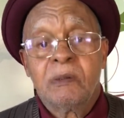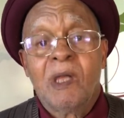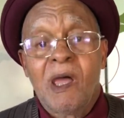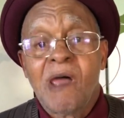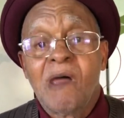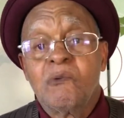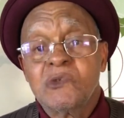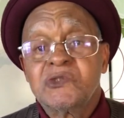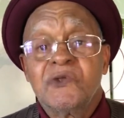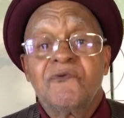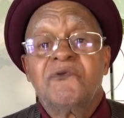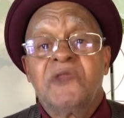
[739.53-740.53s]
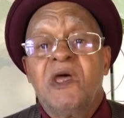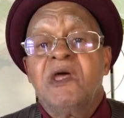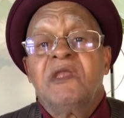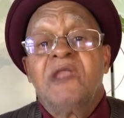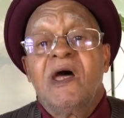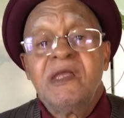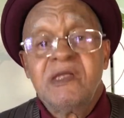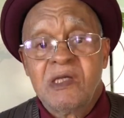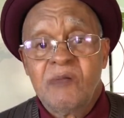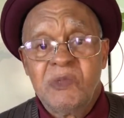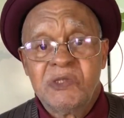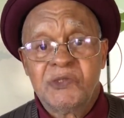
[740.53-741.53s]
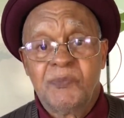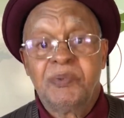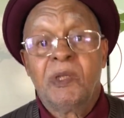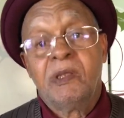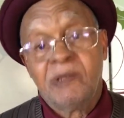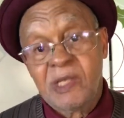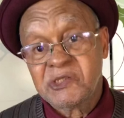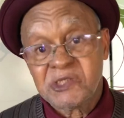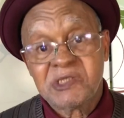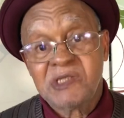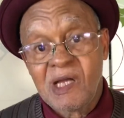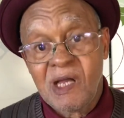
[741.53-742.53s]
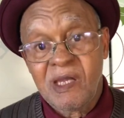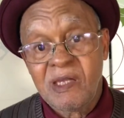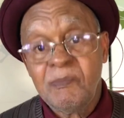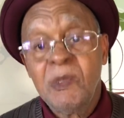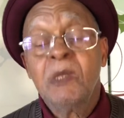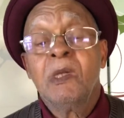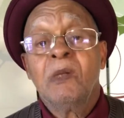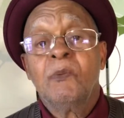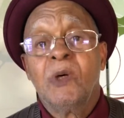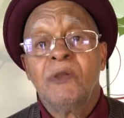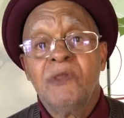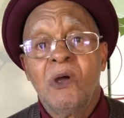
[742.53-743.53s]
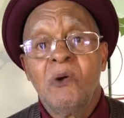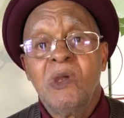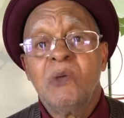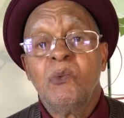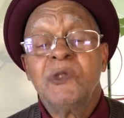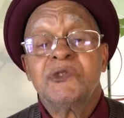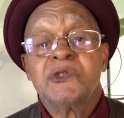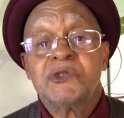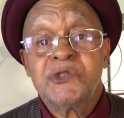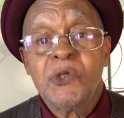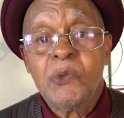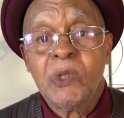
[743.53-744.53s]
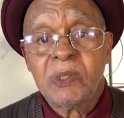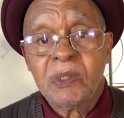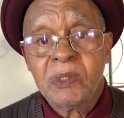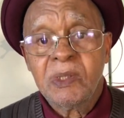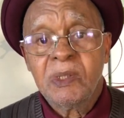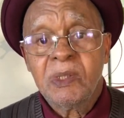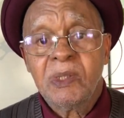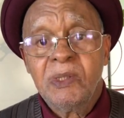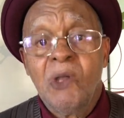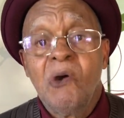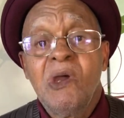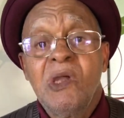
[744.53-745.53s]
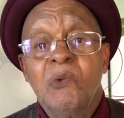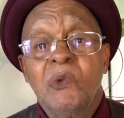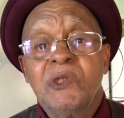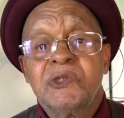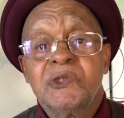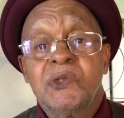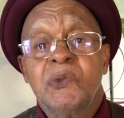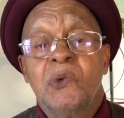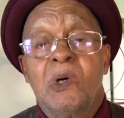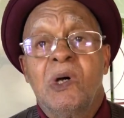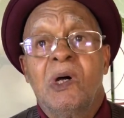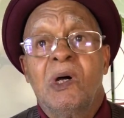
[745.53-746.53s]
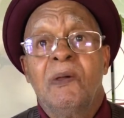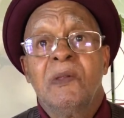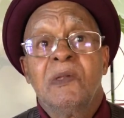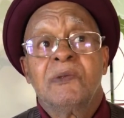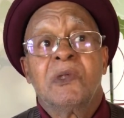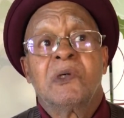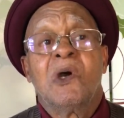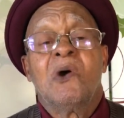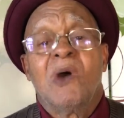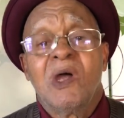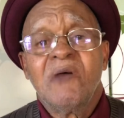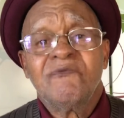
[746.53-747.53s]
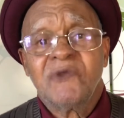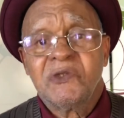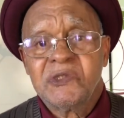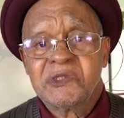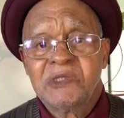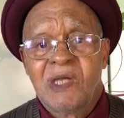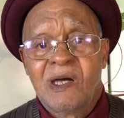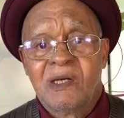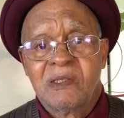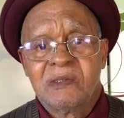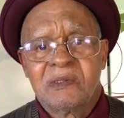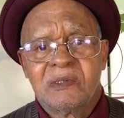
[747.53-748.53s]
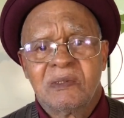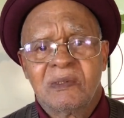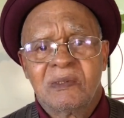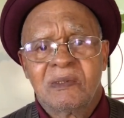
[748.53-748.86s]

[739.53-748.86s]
The hours of the day and night come into play. That's time. But knowing when to do it. Knowing when to go after this knowledge.